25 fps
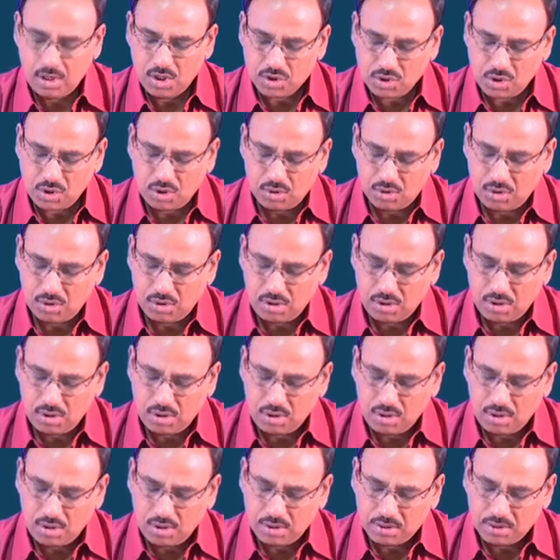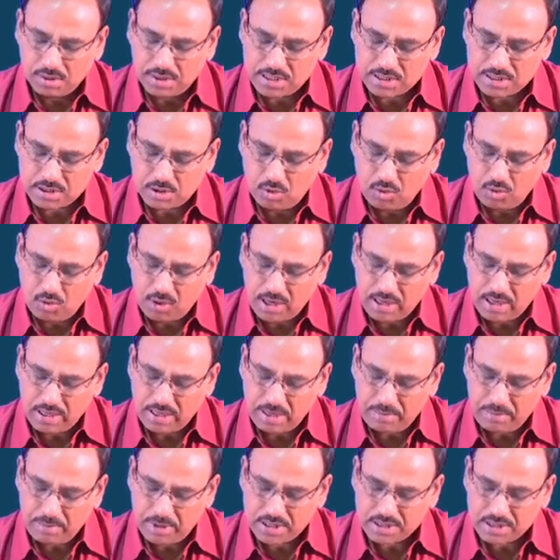So, this lower
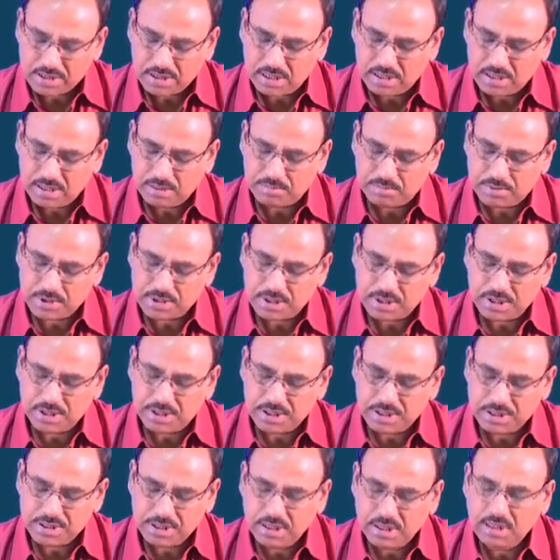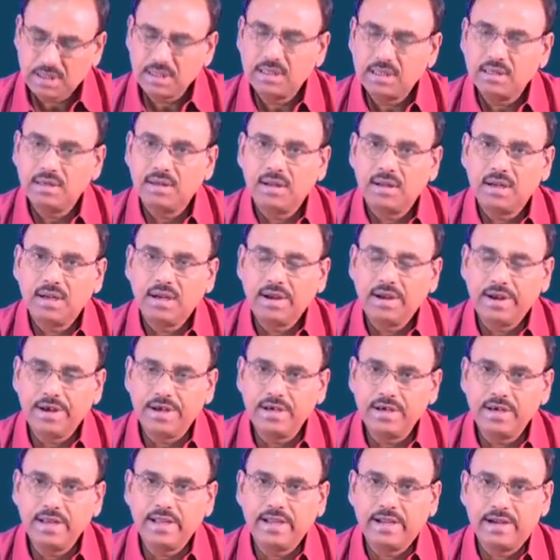dimensional representation
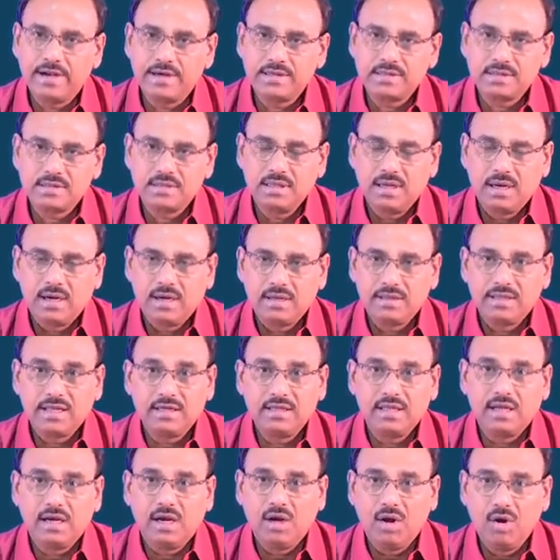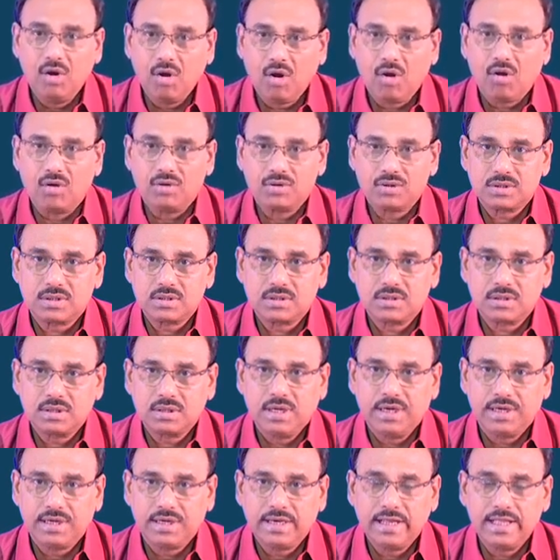indicates that the loss,
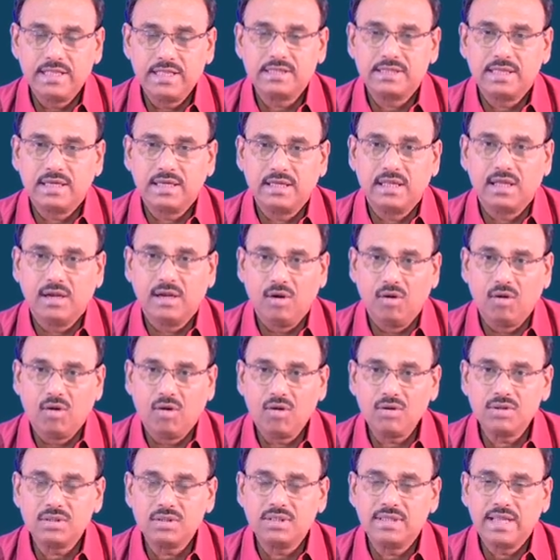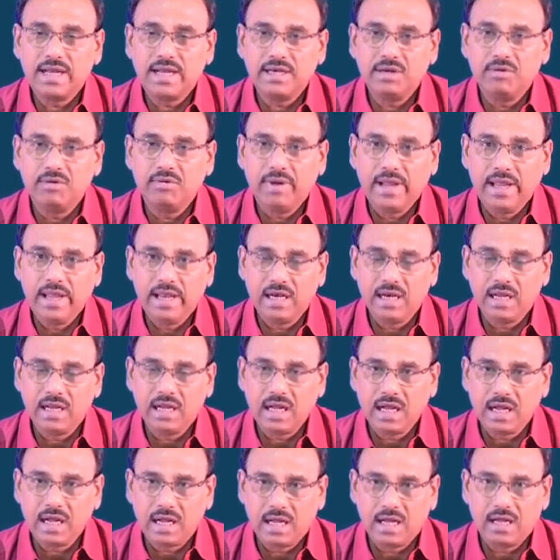it tells that the loss that you
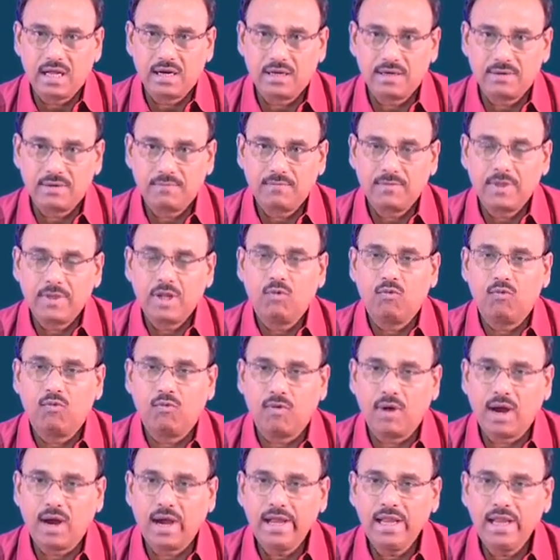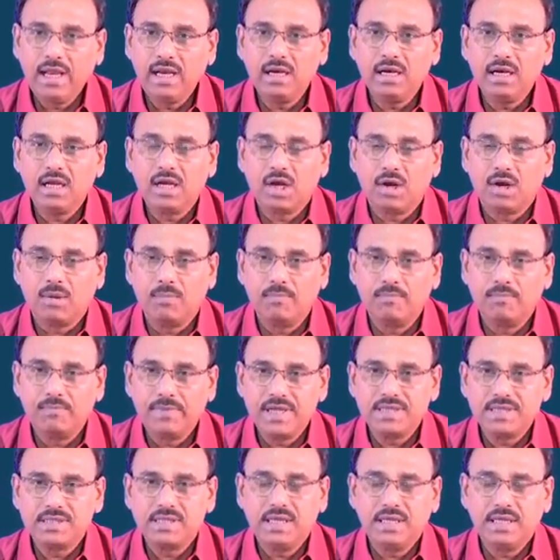incur while
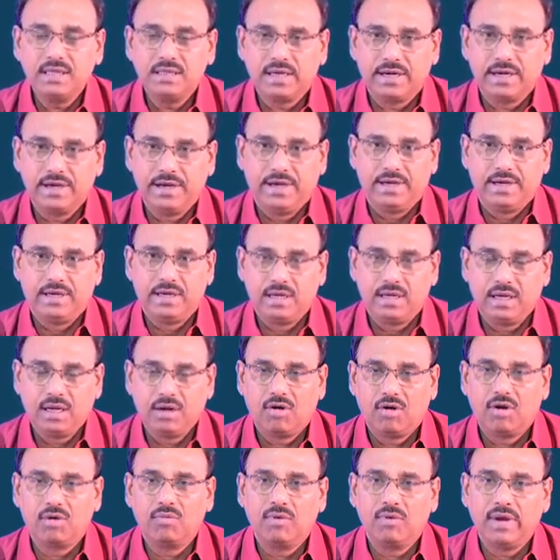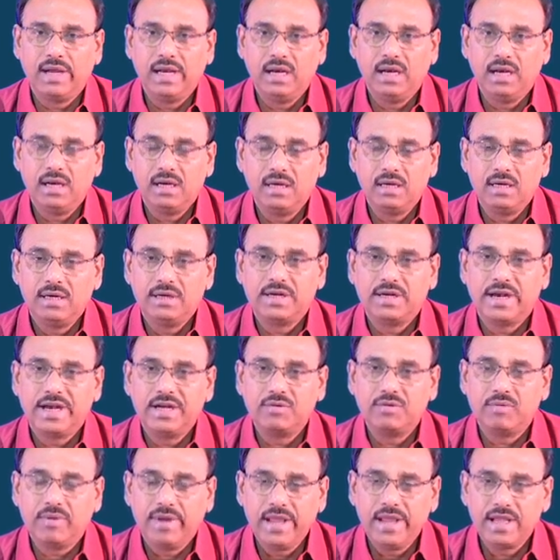compressing the data or while trying
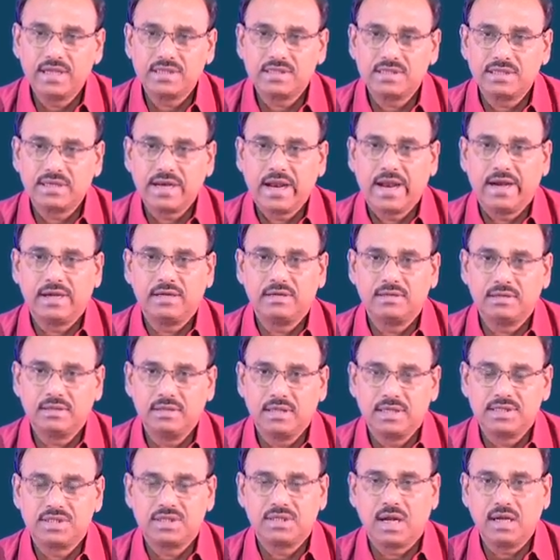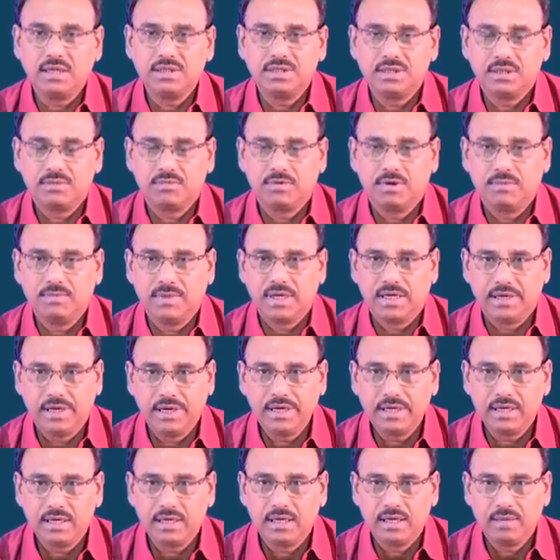to extract the structure from the
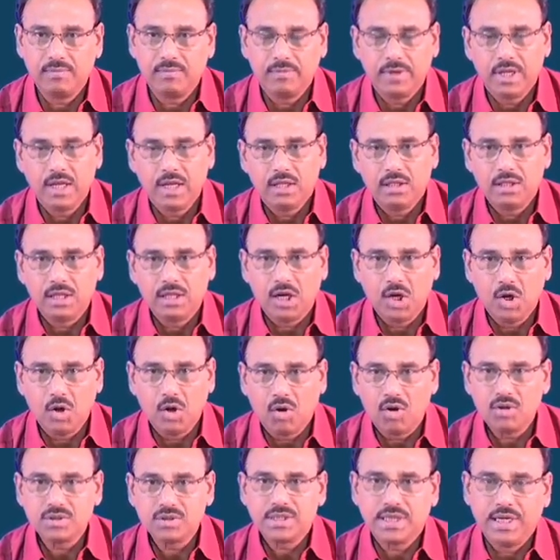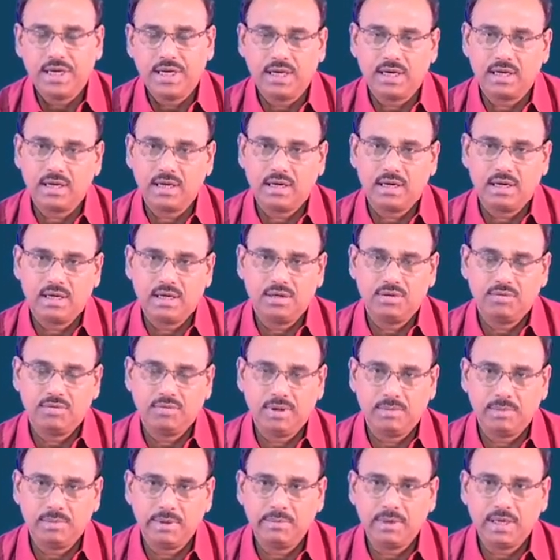data, the loss incurred
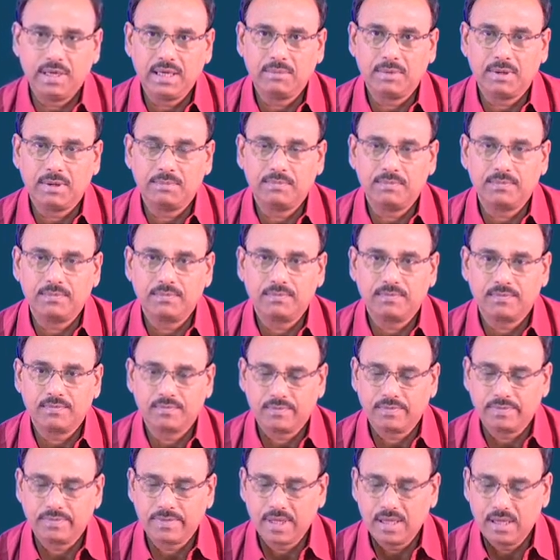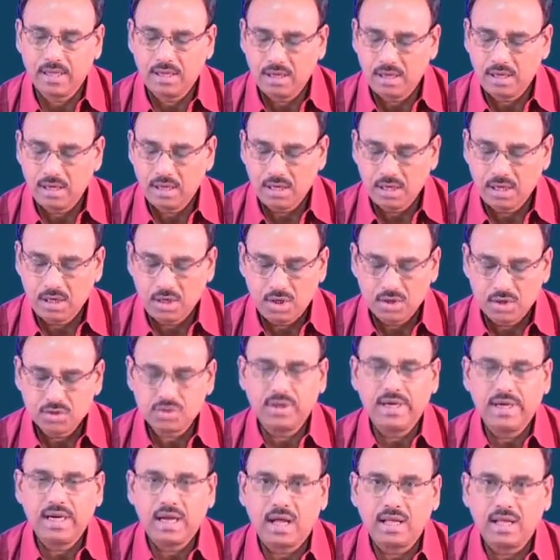will be minimum.
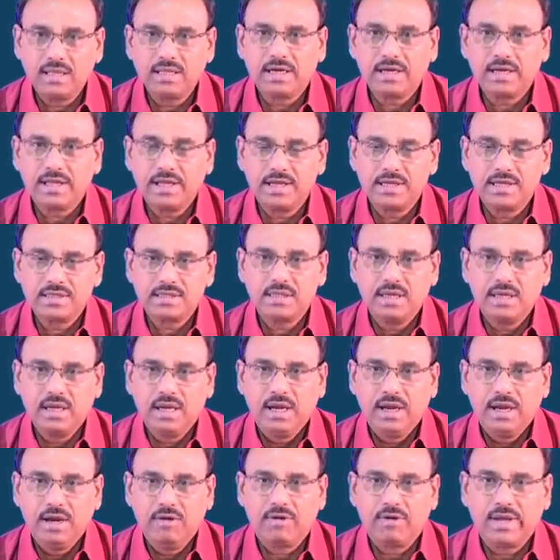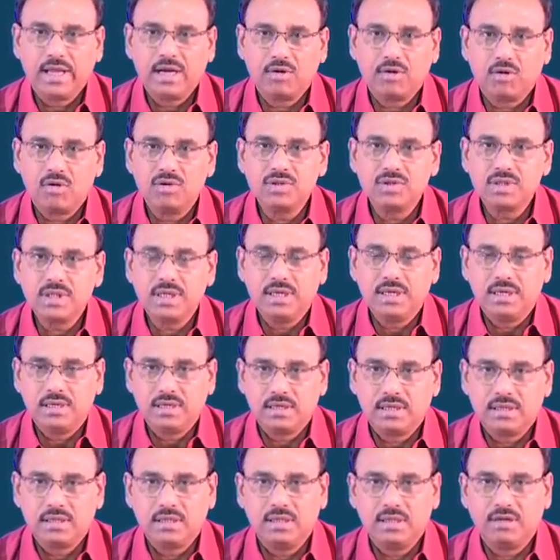So, in other case, you can
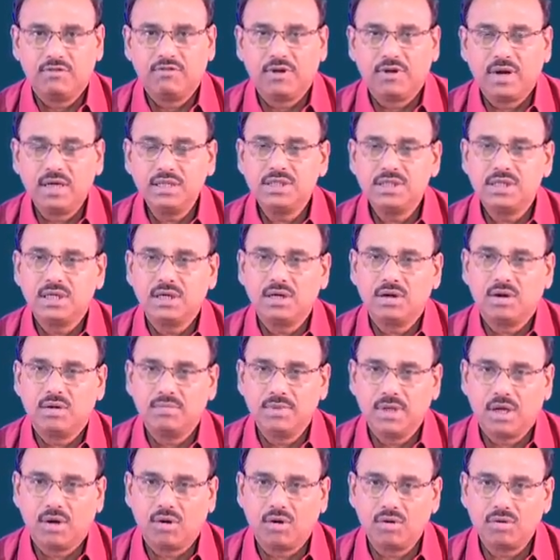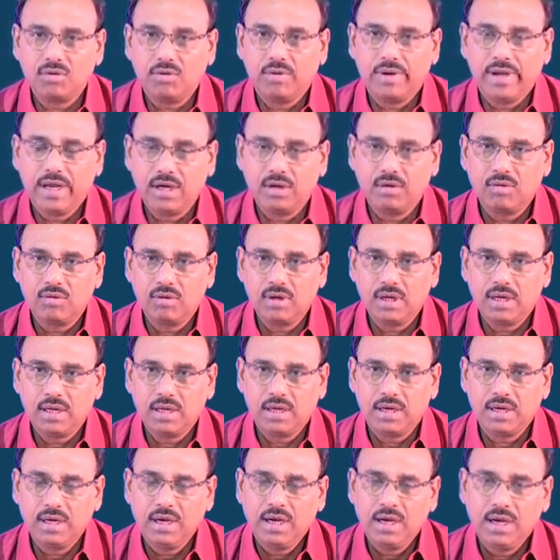consider the function of the
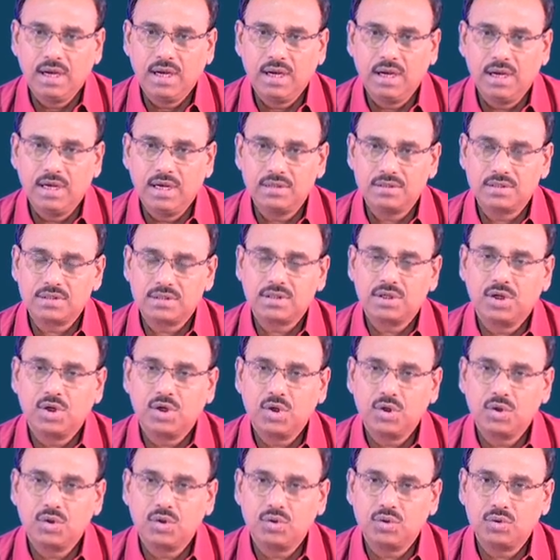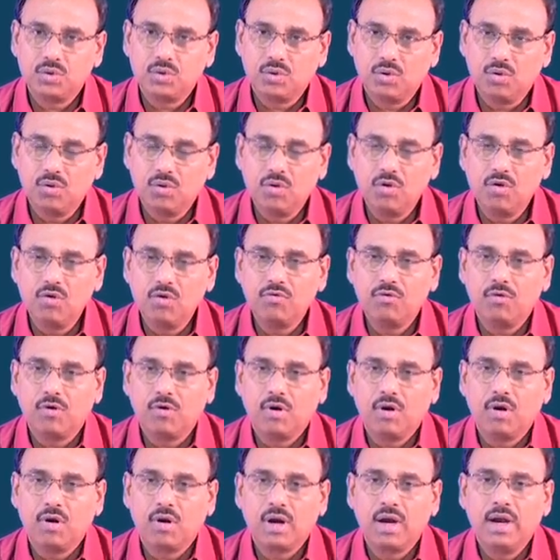autoencoder is to go
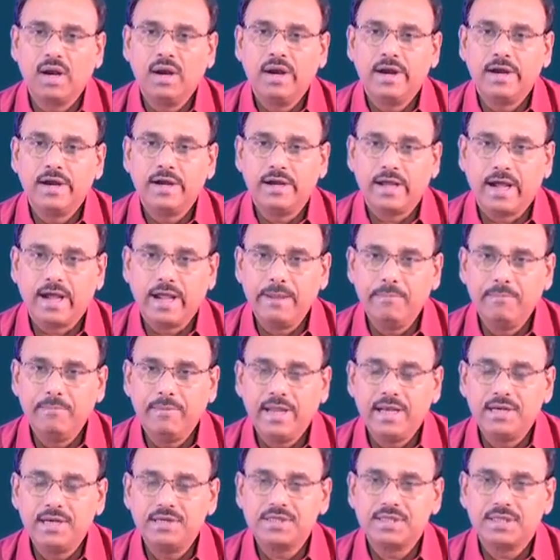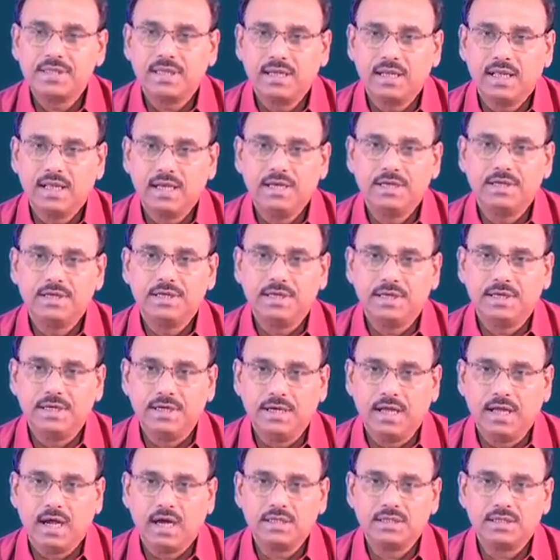for dimensionality
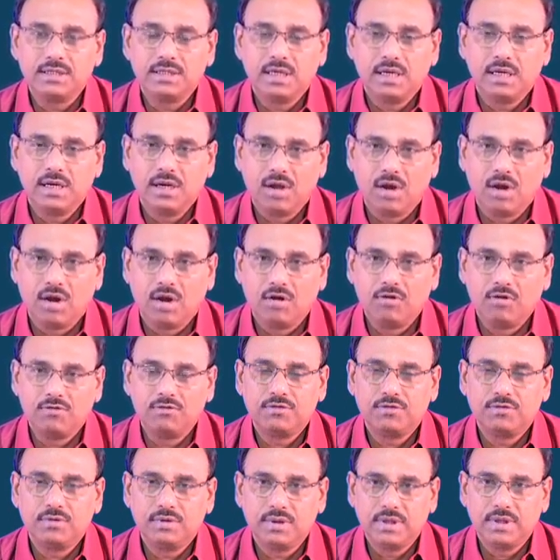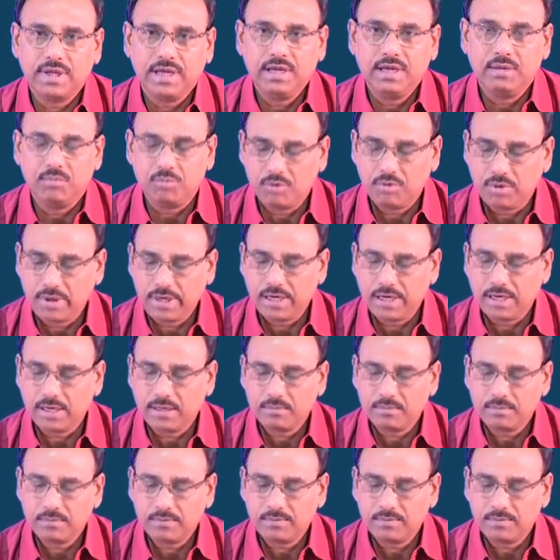reduction of the input data.